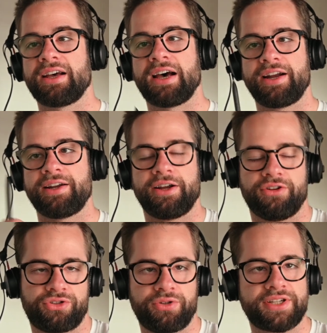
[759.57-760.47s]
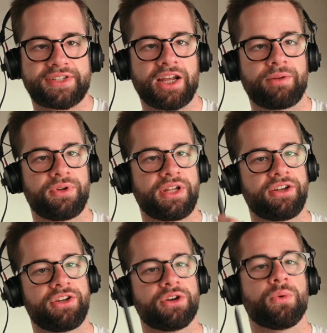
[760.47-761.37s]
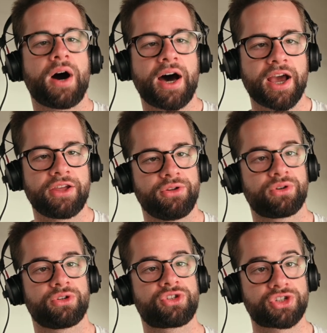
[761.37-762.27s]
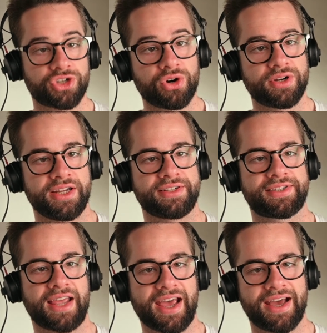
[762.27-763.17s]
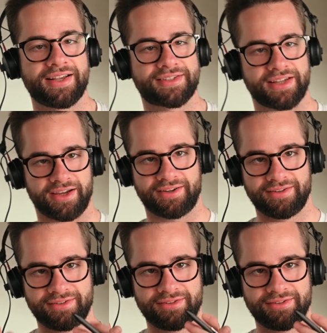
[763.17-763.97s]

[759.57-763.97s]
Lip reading: I don't do this yet, but in the UI, you could show this as like